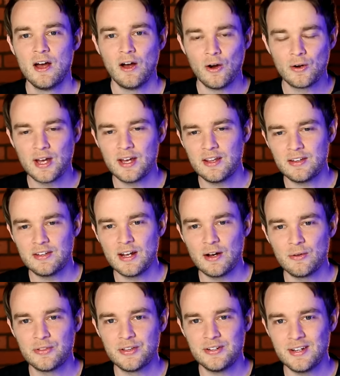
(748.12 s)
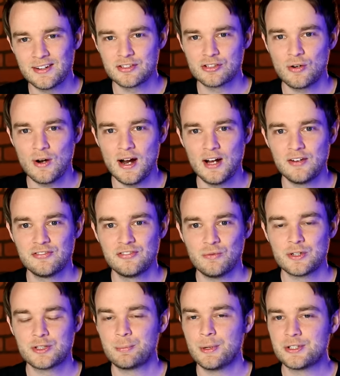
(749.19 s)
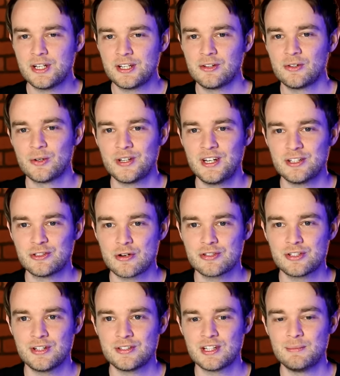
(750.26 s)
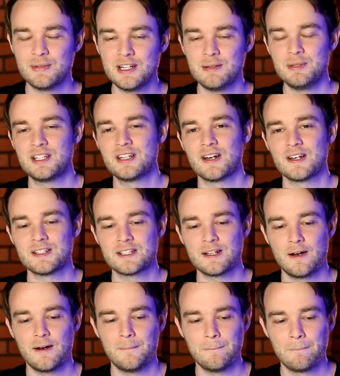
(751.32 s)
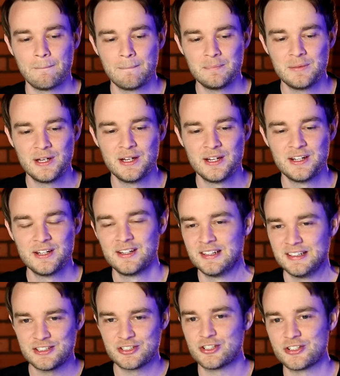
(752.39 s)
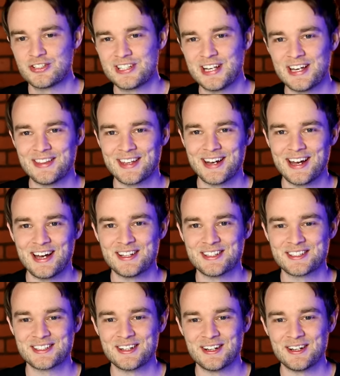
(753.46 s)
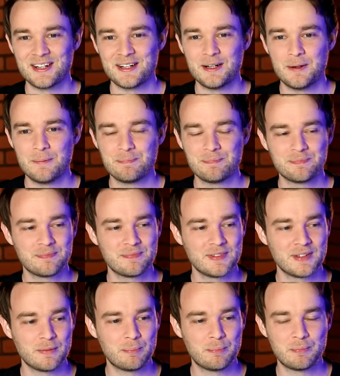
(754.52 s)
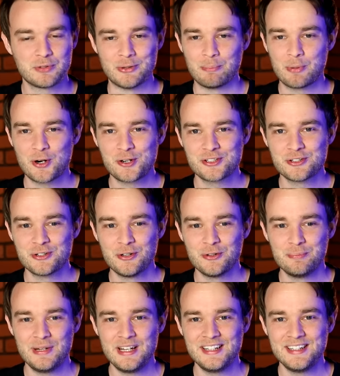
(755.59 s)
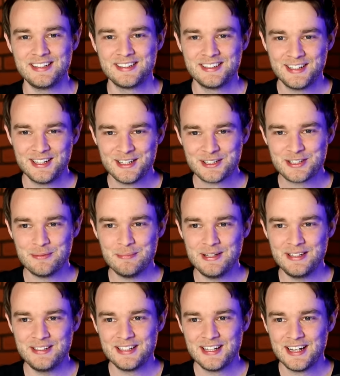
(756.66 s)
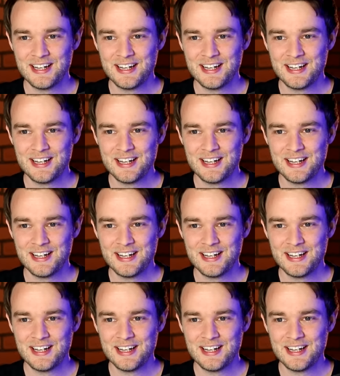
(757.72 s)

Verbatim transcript: Okay, now the next graph was particularly interesting to me because um, let's just say that it has uh, some personal meaning to me.